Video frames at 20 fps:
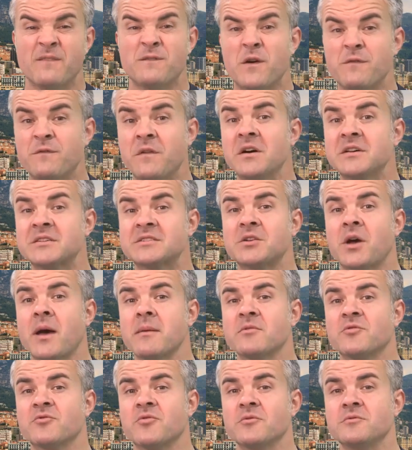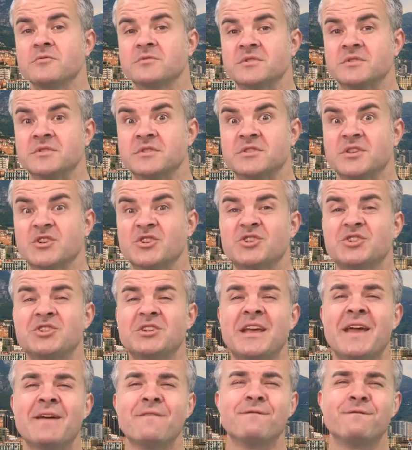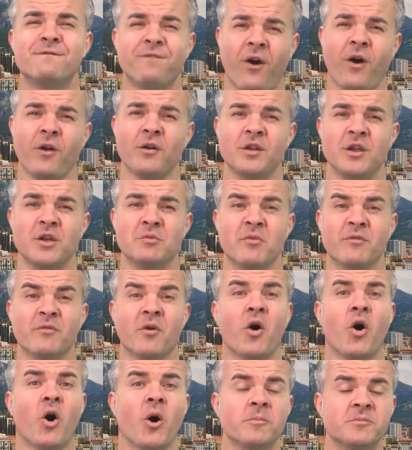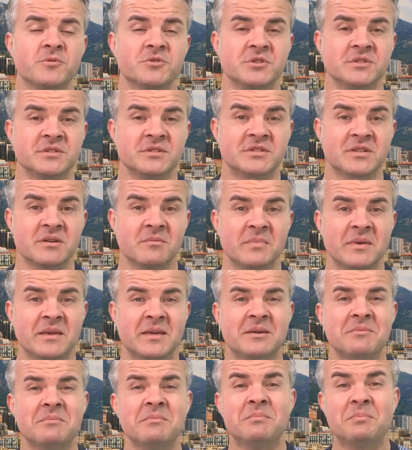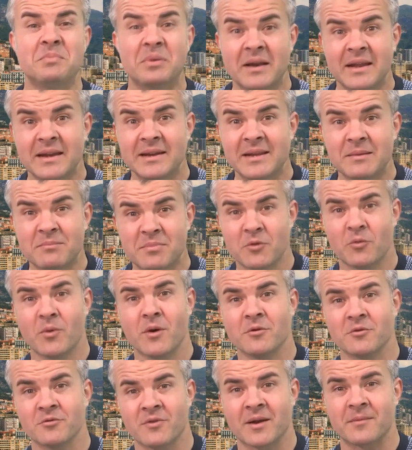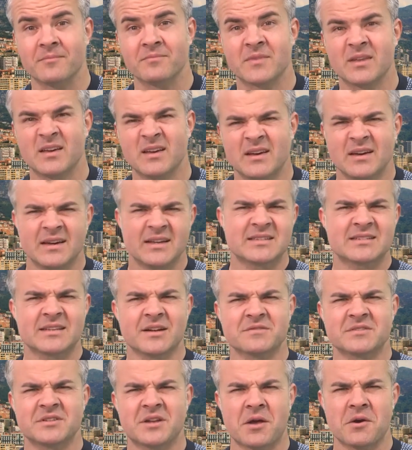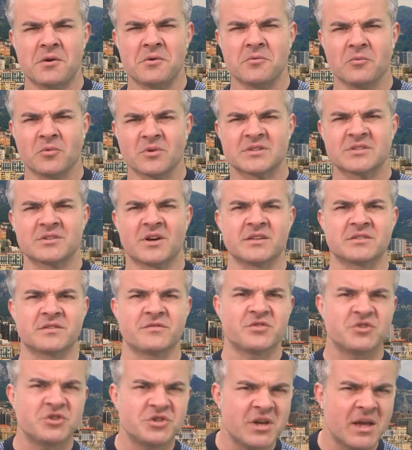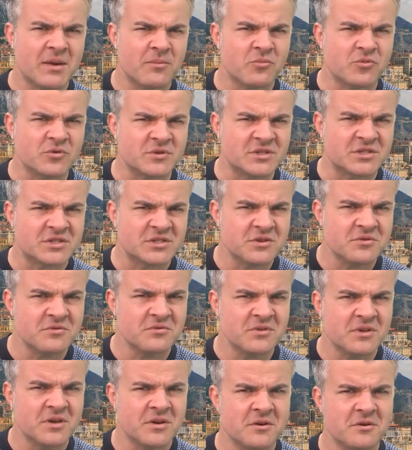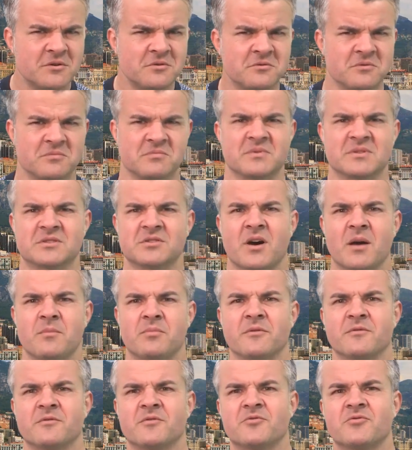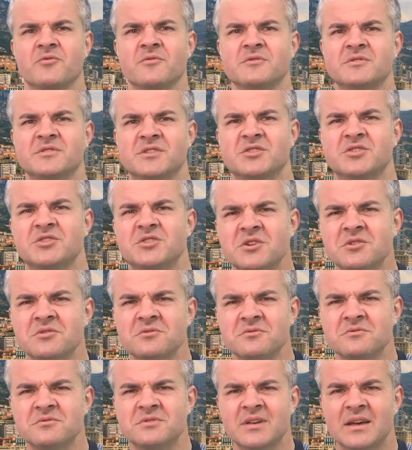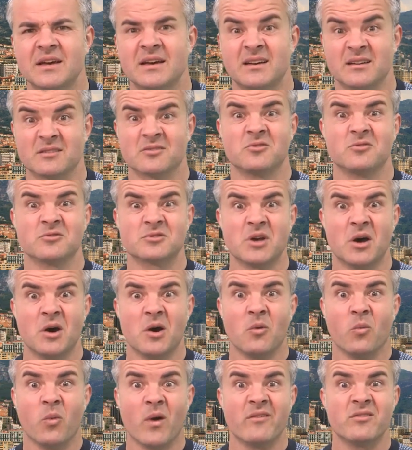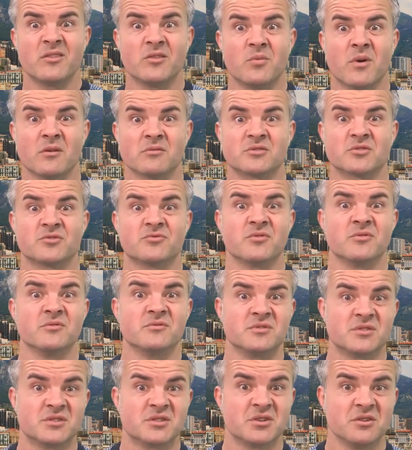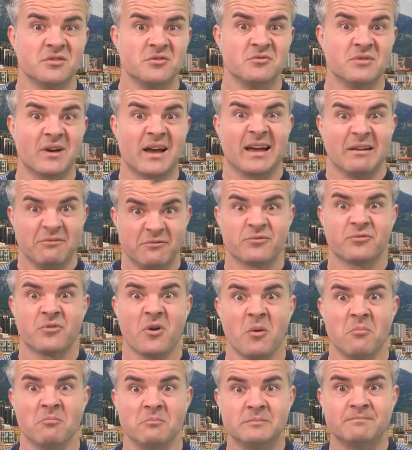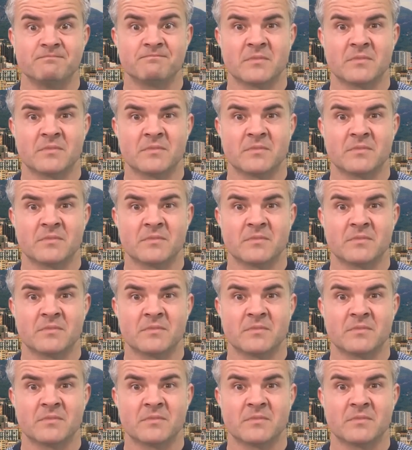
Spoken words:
For first-time cruisers, the sheer volume of options can be completely bewildering. It's tough to know what size of ship would suit you, the type of cruise to choose, and of course, where in the world to cruise to and from.